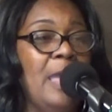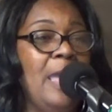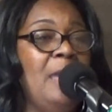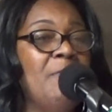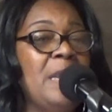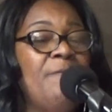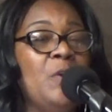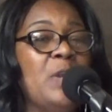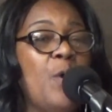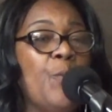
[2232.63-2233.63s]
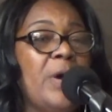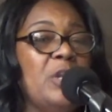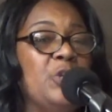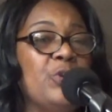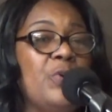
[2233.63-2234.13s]
Even if you don't
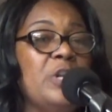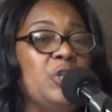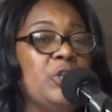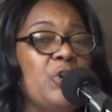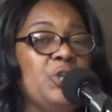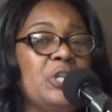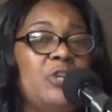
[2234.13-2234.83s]
want to join the church